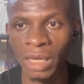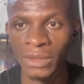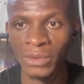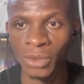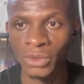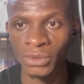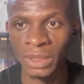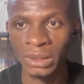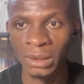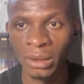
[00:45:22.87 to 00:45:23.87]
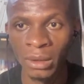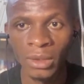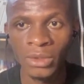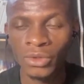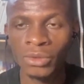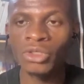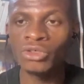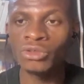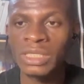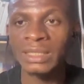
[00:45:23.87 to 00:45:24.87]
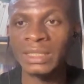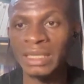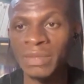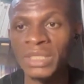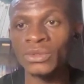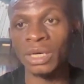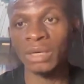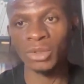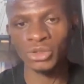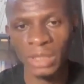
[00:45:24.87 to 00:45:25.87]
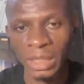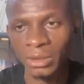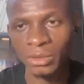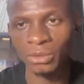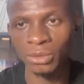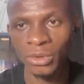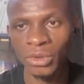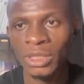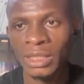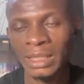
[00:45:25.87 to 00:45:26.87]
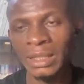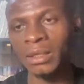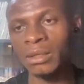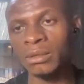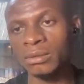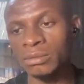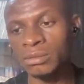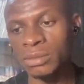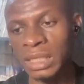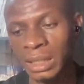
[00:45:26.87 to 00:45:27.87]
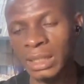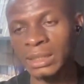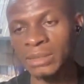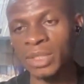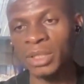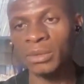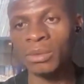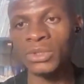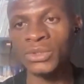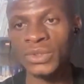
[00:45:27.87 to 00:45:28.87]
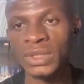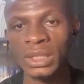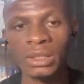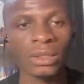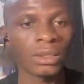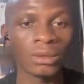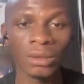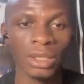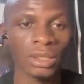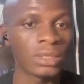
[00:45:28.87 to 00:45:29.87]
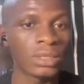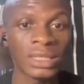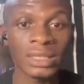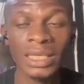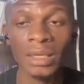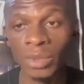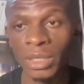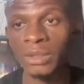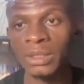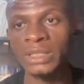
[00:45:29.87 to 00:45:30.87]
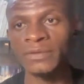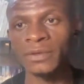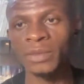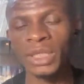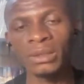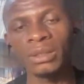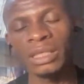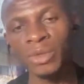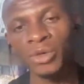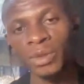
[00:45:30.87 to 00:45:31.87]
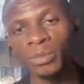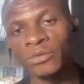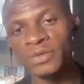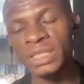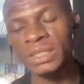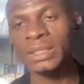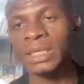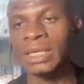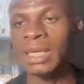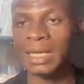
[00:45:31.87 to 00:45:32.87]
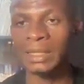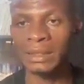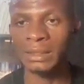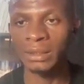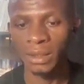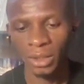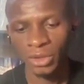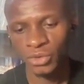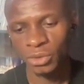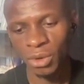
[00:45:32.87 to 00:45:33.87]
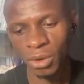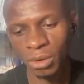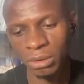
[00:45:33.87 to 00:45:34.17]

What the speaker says: at once, right? So there's a limit to how much you can do. Let the clients be the one to say, okay, this is now priority for me. Let me remove this and add this. So